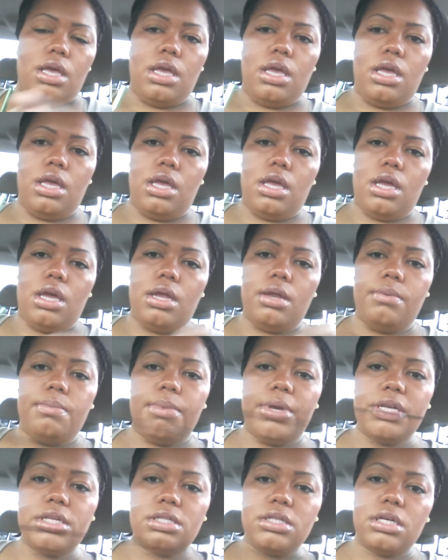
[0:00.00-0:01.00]
And
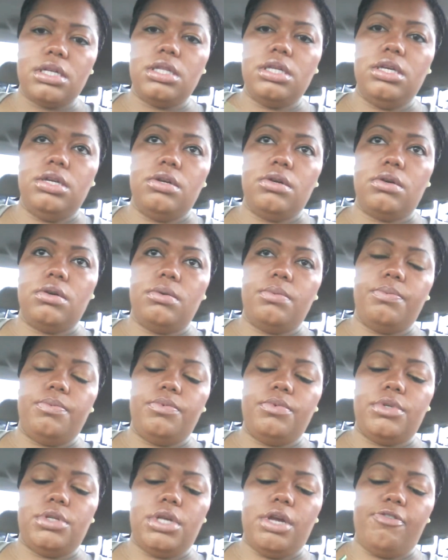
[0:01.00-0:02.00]
basically
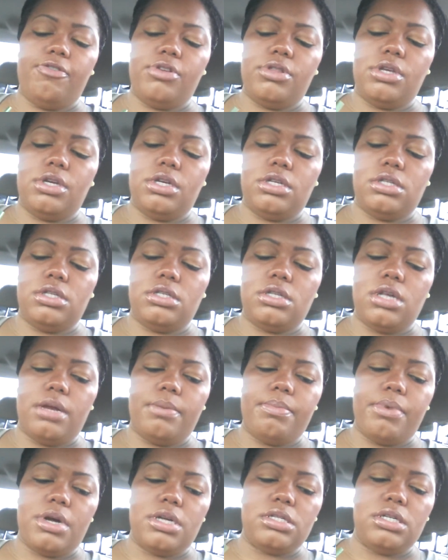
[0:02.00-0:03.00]
everything is the
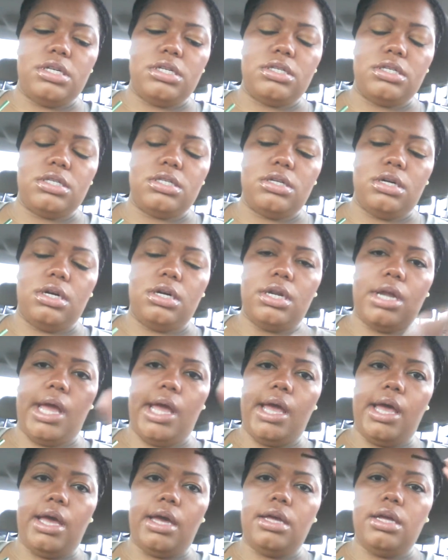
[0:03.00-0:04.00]
same process as starting the
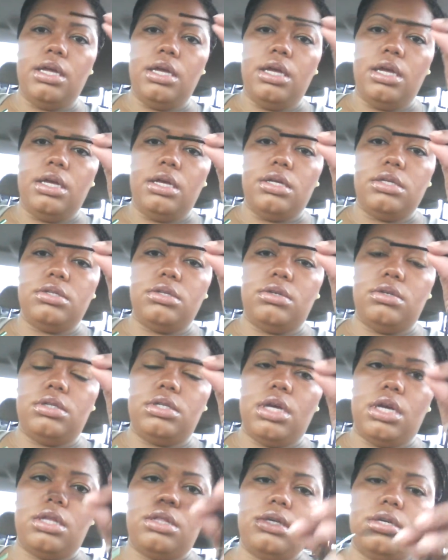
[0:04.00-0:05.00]
hat. So you
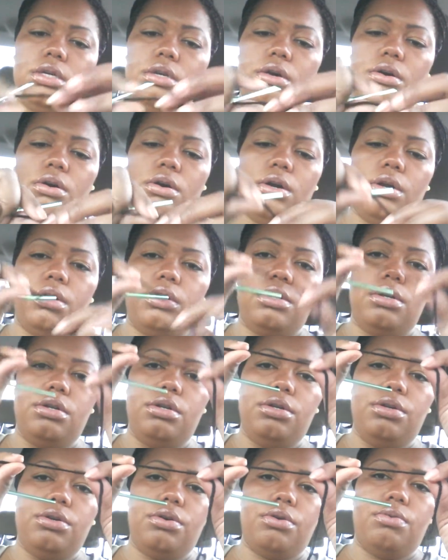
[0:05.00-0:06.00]
take the
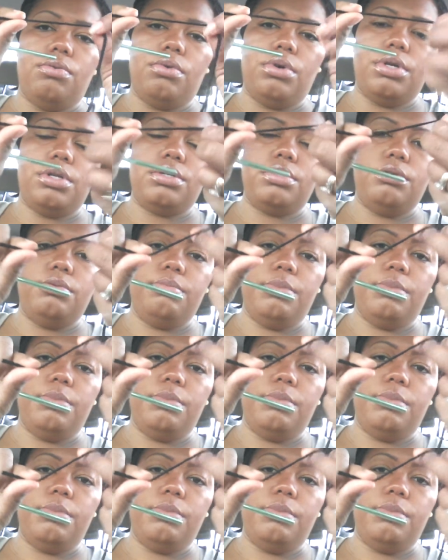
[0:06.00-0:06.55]
yarn, you're going to